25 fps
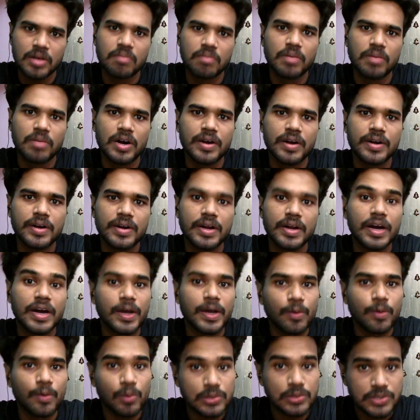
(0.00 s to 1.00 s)
but I have
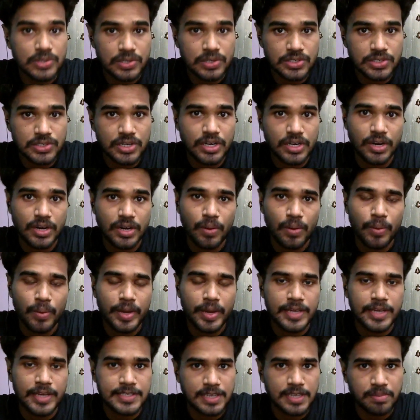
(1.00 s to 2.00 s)
also listed down
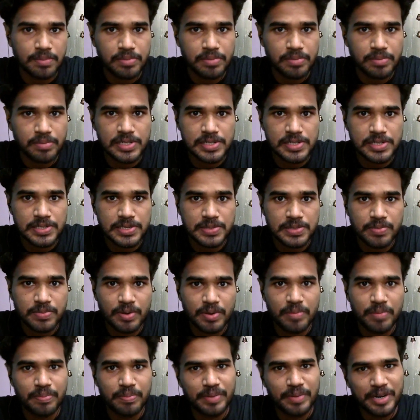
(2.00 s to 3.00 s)
examples
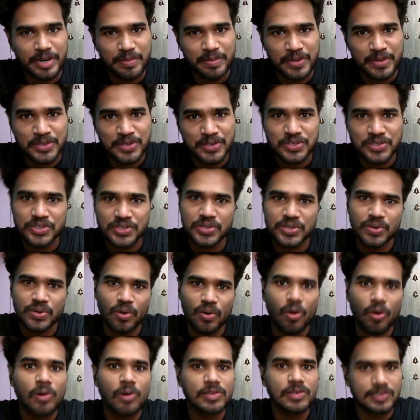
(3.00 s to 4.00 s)
from pretty much
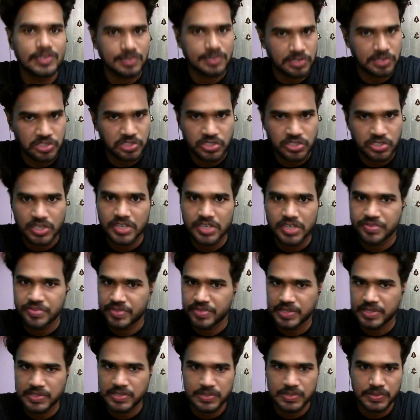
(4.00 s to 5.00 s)
all the suggested
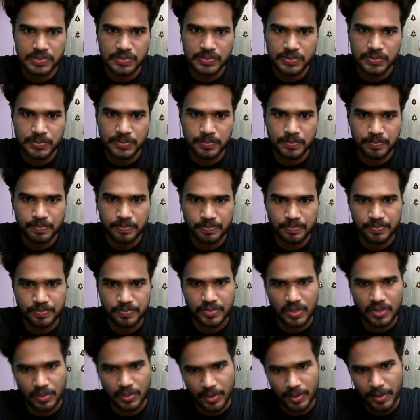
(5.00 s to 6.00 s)
references.
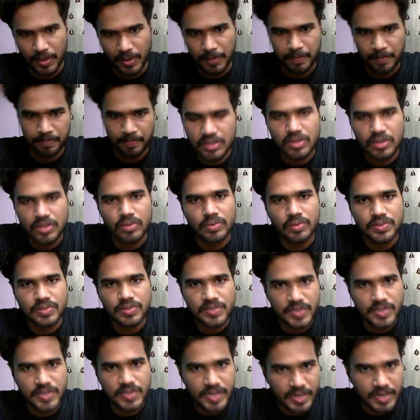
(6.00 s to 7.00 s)
Okay. Once
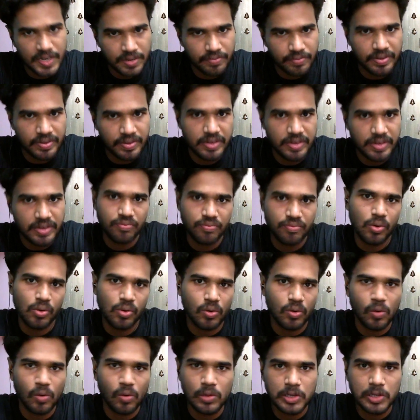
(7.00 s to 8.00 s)
you get a feel for
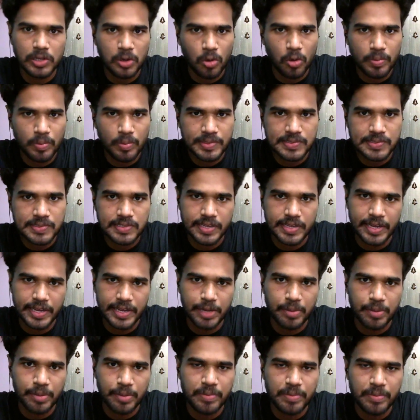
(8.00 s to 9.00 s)
all the topics in the
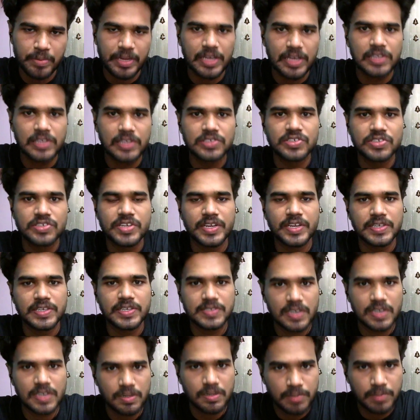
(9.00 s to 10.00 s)
GATE Biomedical Engineering
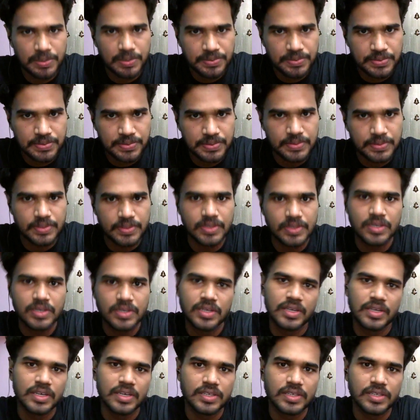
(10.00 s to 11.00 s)
syllabus,
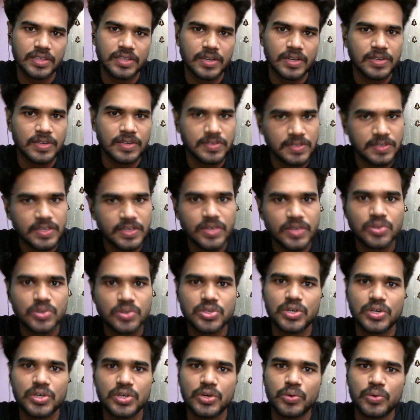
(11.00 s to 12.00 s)
the next thing you
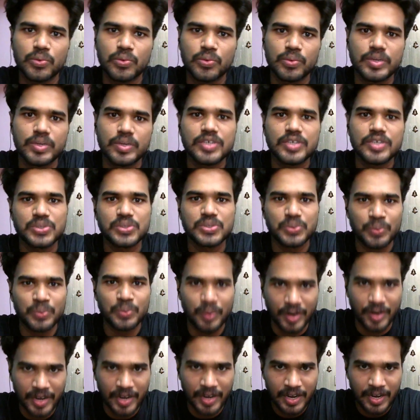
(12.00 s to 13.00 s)
should do is to
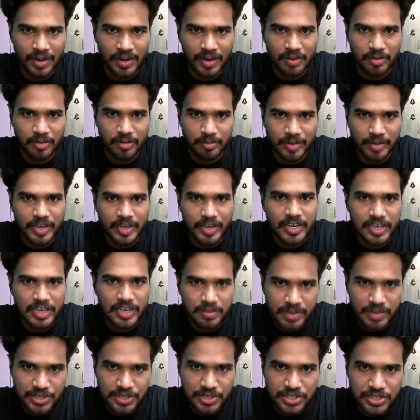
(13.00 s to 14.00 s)
read medical
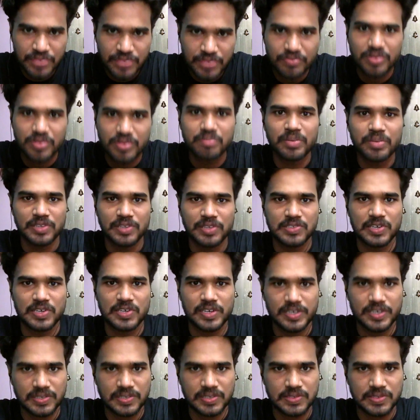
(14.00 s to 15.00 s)
imaging from
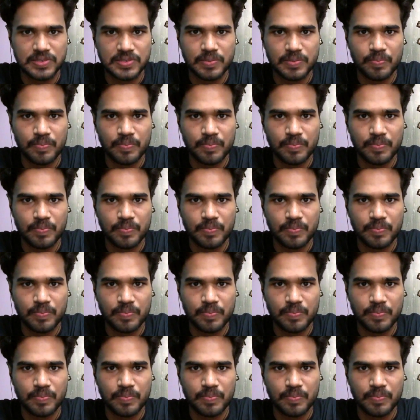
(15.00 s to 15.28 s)
websites.